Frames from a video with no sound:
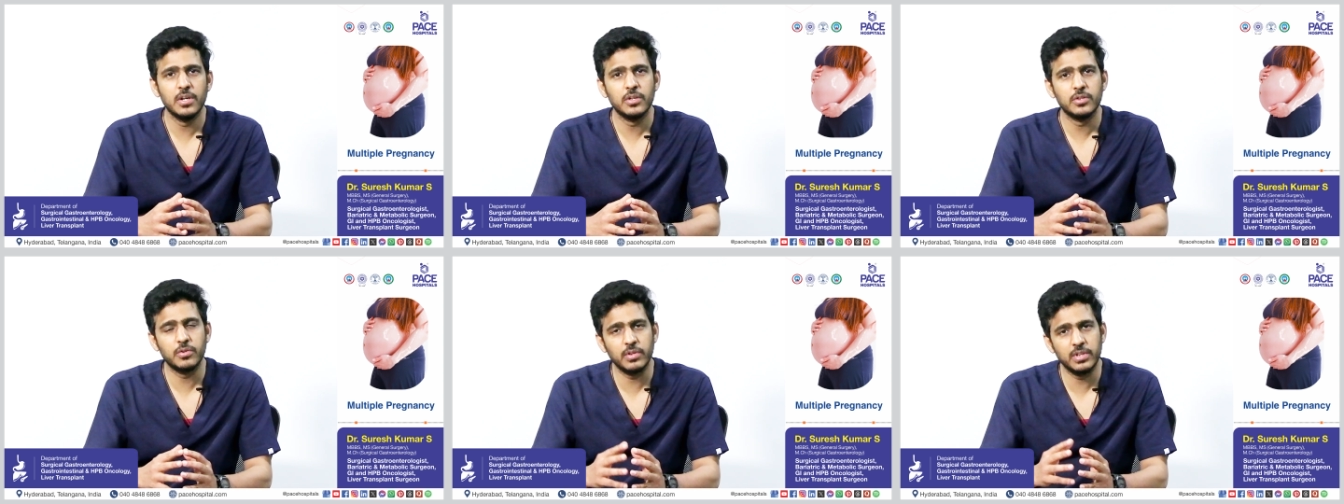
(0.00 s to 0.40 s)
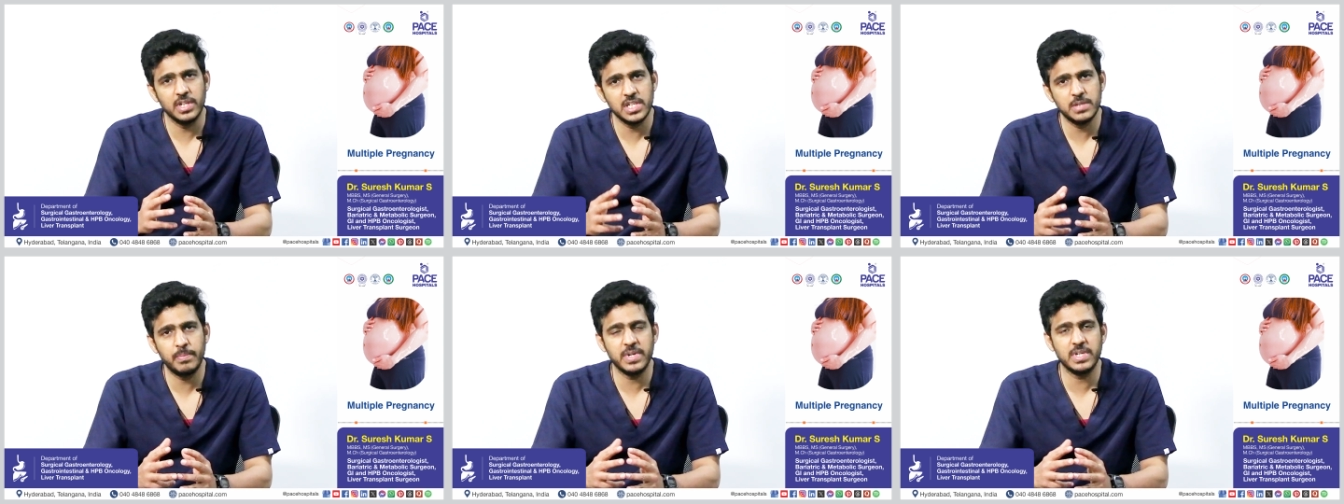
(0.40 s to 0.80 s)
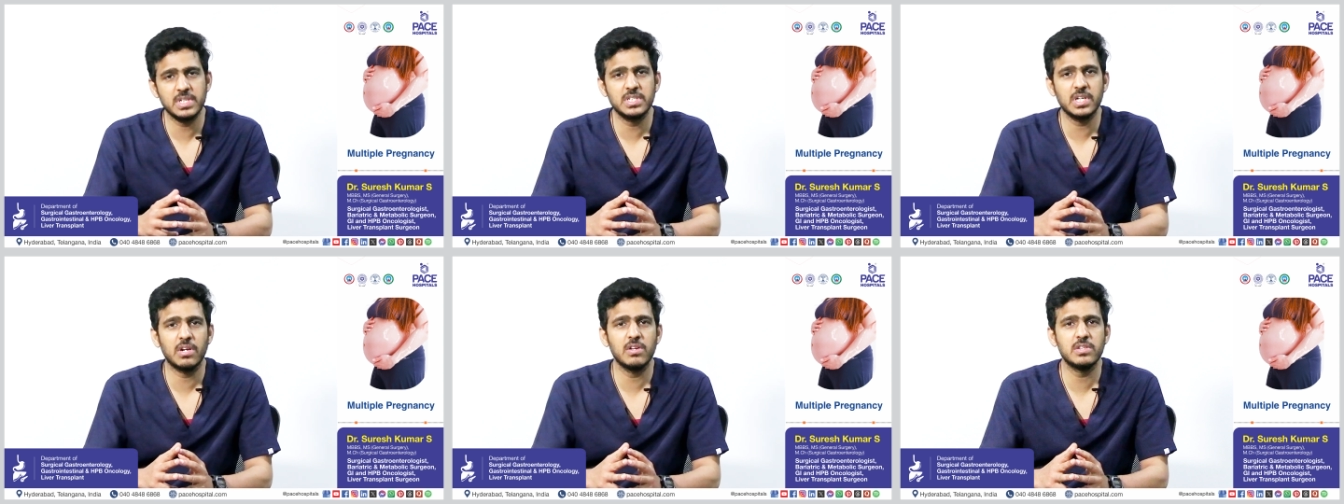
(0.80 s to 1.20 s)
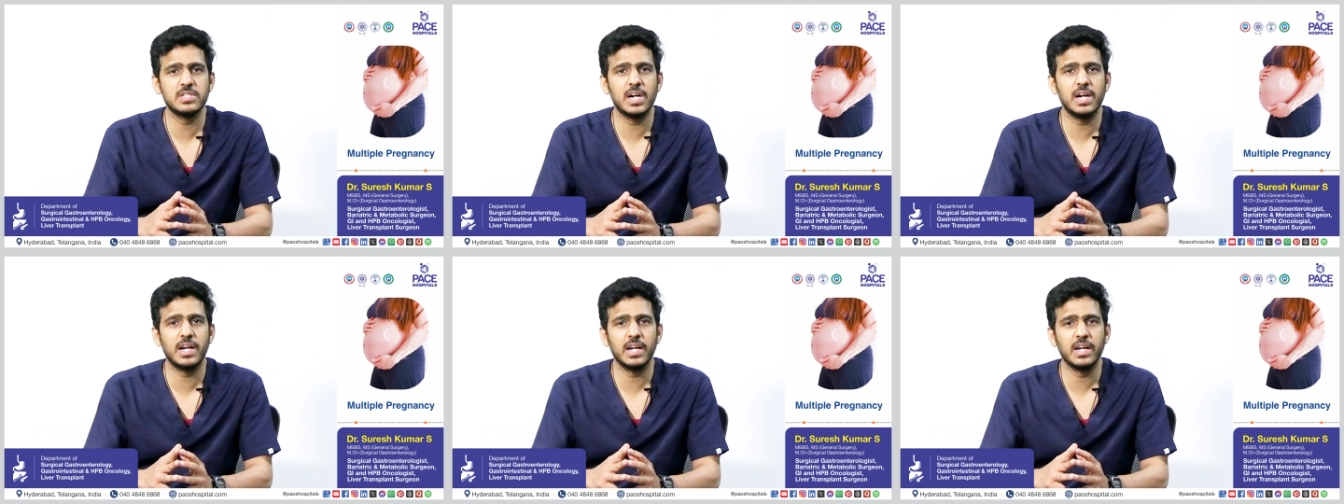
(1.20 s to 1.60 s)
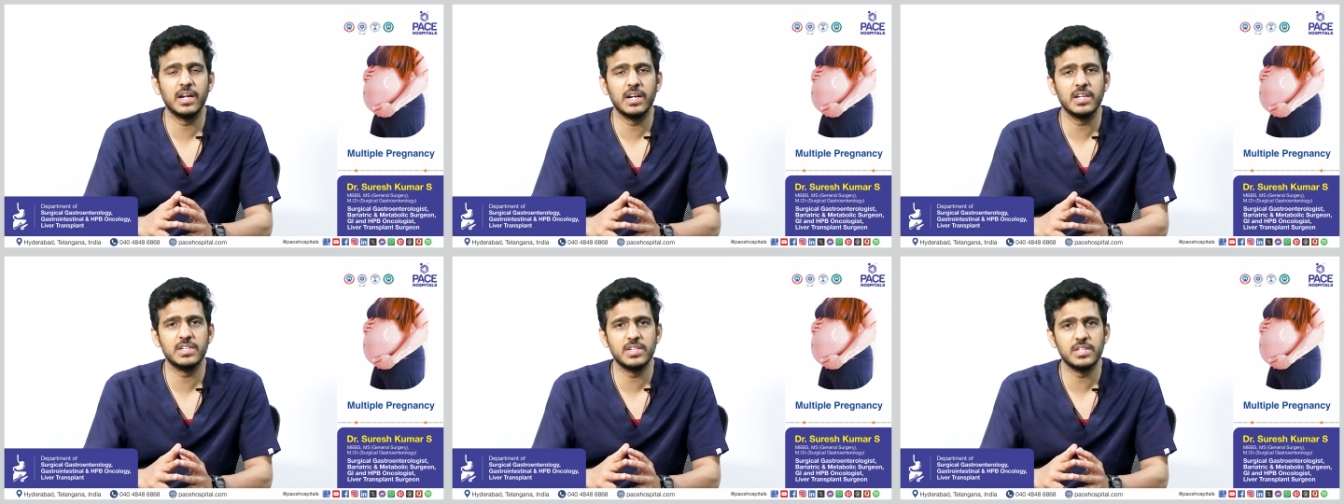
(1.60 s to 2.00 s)
So these patients are also at
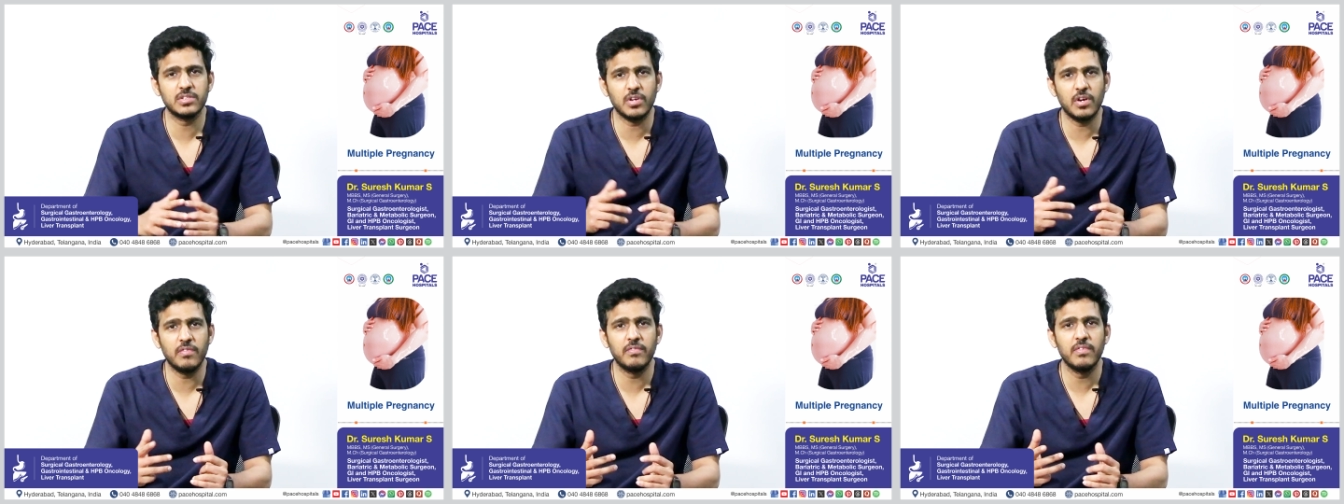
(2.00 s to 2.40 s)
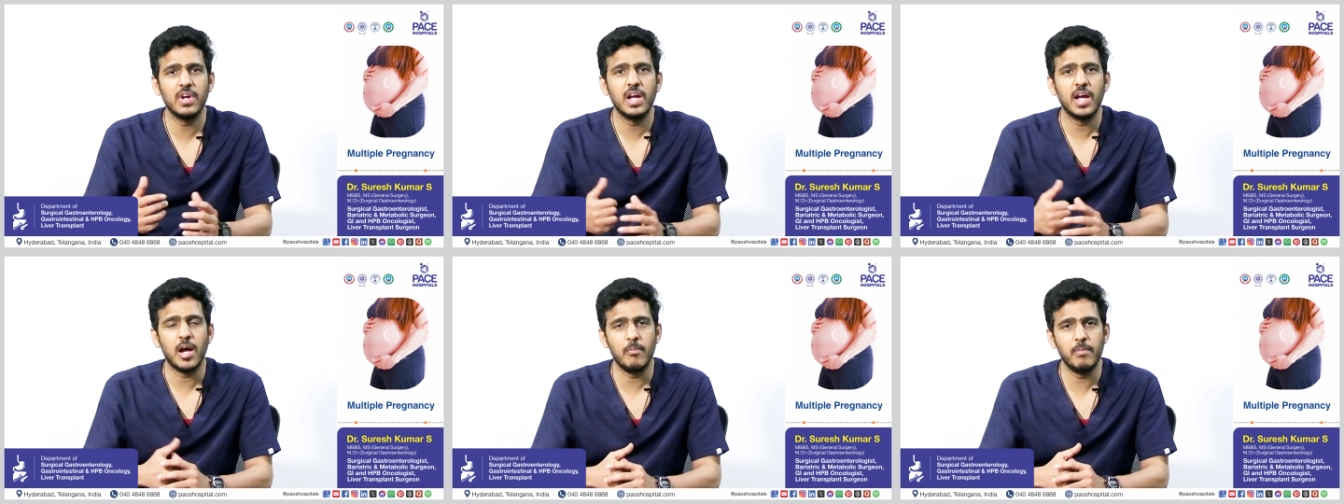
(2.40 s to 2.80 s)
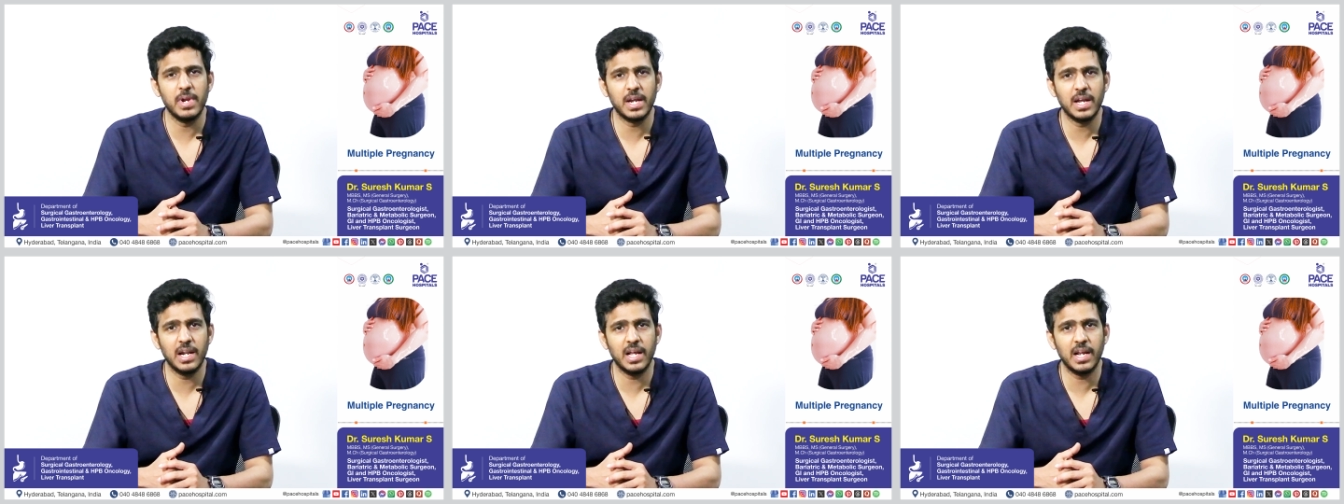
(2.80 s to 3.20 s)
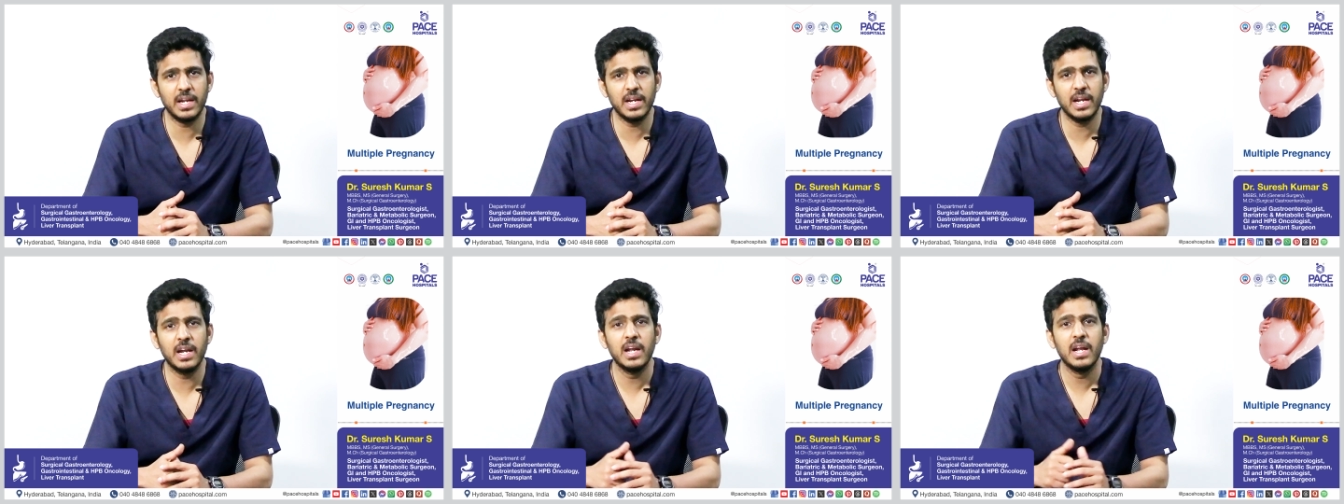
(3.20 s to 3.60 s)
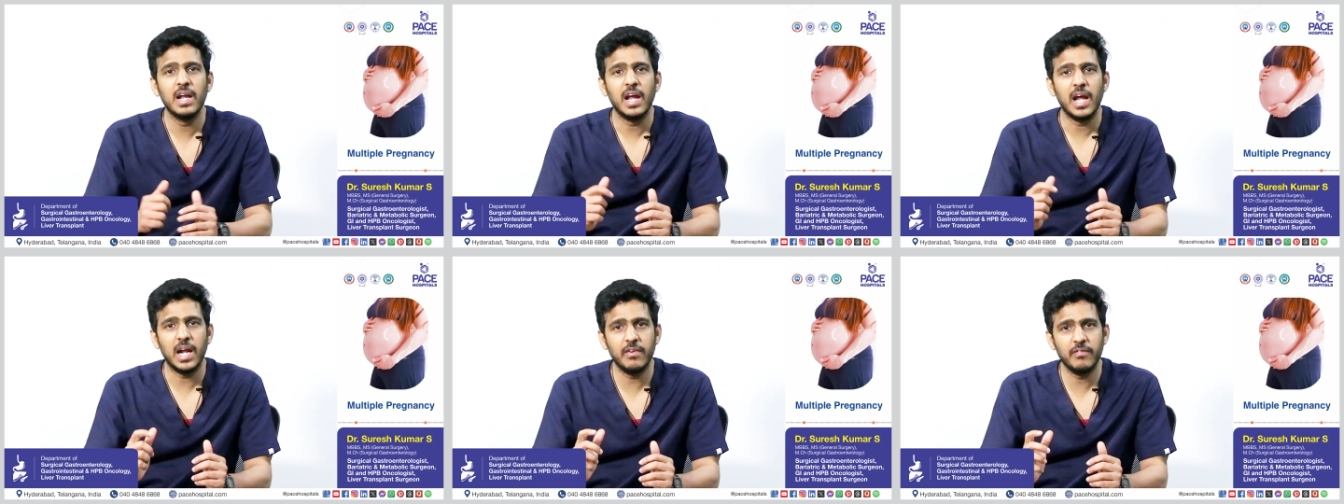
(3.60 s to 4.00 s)
increased risk of umbilical hernia.
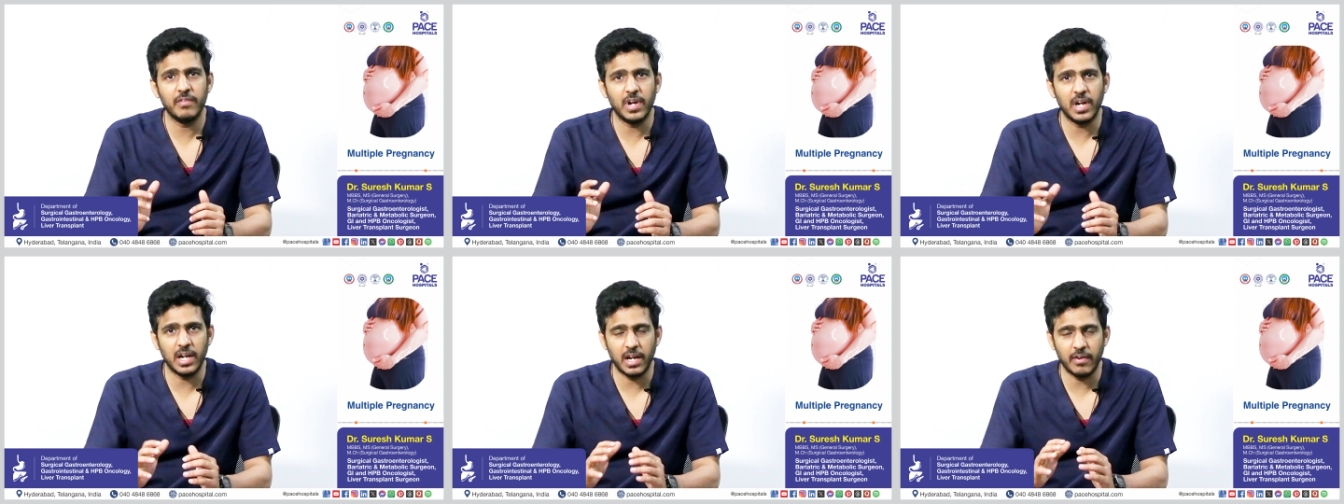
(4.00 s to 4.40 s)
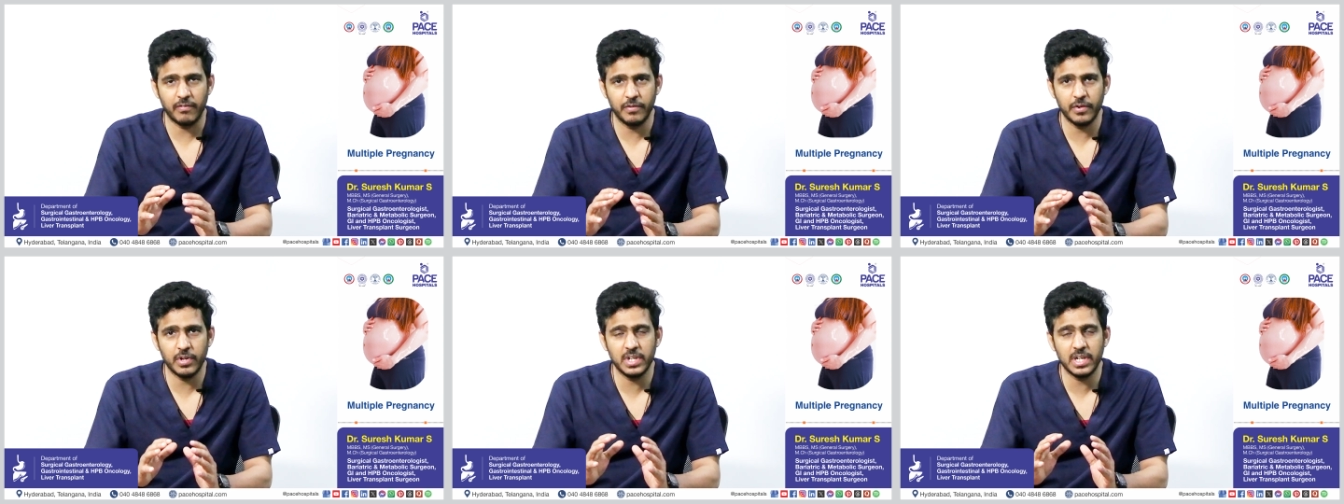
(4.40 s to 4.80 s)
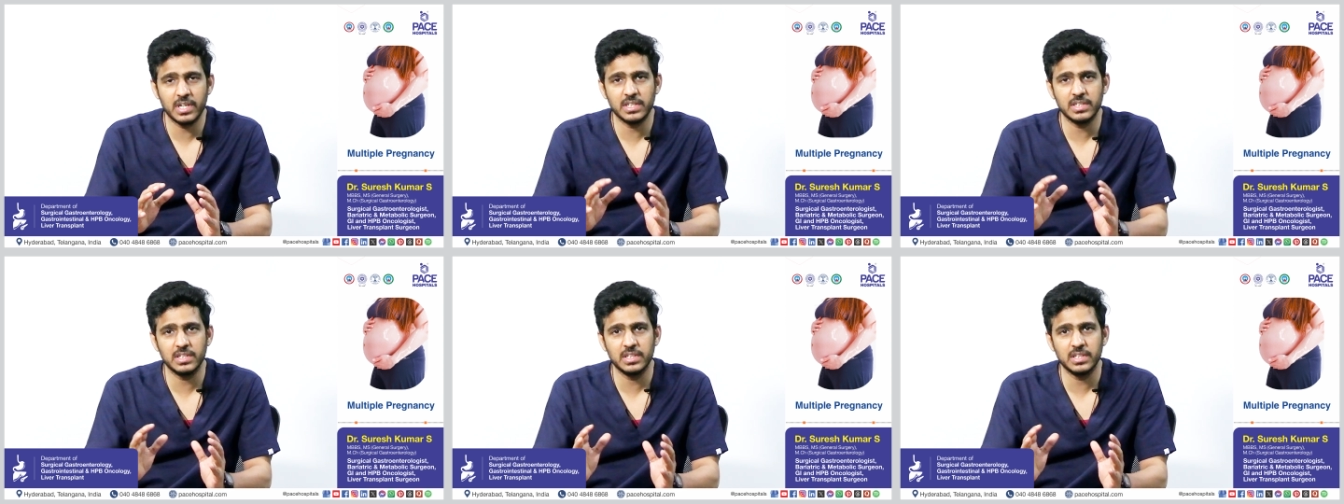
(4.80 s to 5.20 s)
And a few other